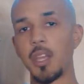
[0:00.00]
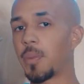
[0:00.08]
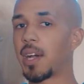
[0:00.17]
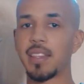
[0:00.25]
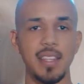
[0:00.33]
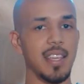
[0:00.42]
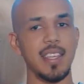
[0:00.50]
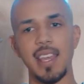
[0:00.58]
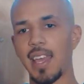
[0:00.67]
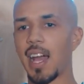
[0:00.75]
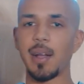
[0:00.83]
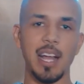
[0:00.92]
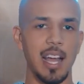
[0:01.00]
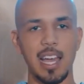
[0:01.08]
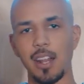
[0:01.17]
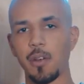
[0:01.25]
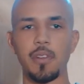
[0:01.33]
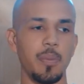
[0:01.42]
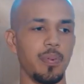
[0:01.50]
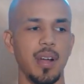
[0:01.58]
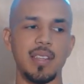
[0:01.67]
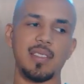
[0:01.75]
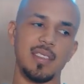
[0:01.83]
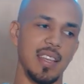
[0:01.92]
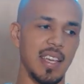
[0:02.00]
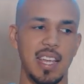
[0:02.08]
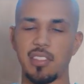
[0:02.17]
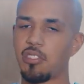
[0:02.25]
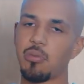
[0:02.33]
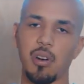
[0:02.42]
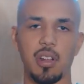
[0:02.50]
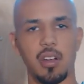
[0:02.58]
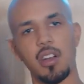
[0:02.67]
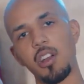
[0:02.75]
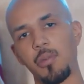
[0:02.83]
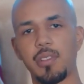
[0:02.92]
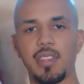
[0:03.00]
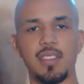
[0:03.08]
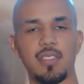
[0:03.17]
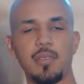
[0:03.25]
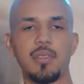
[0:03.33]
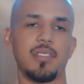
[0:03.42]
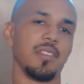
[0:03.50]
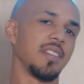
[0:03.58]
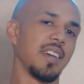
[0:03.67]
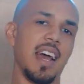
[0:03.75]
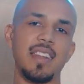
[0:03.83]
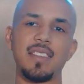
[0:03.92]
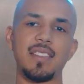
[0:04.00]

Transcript: You might think, yeah, I got over the process. I ain't had to do all the hard work that so-and-so did.